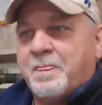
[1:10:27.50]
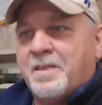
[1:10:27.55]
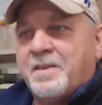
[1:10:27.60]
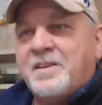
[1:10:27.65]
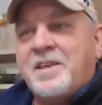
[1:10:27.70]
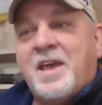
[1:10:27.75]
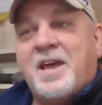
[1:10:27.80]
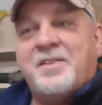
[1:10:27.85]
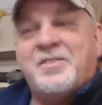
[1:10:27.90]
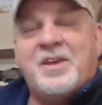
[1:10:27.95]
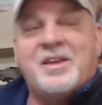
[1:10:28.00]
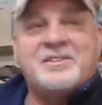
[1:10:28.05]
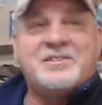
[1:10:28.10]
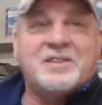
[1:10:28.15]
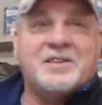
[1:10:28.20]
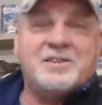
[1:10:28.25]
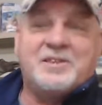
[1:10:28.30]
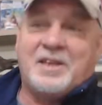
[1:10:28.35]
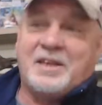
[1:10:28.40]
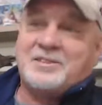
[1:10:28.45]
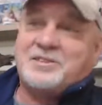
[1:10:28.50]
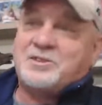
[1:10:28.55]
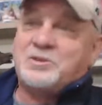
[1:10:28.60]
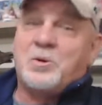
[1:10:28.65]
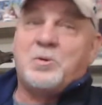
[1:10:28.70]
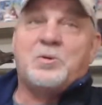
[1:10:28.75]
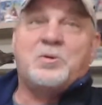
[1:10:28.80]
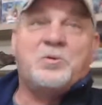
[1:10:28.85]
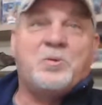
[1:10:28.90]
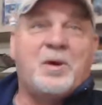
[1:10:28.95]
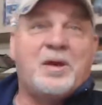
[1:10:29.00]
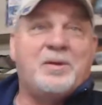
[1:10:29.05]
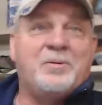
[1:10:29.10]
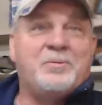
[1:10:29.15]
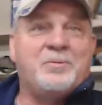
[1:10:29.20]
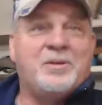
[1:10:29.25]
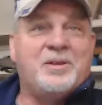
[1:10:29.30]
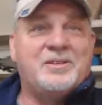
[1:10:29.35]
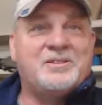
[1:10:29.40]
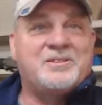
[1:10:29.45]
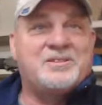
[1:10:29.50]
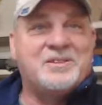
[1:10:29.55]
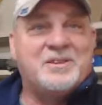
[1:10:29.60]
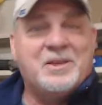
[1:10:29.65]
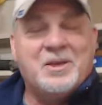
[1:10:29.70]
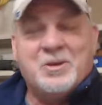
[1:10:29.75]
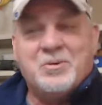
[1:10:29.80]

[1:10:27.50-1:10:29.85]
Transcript: Yeah, that's sort of the way it's.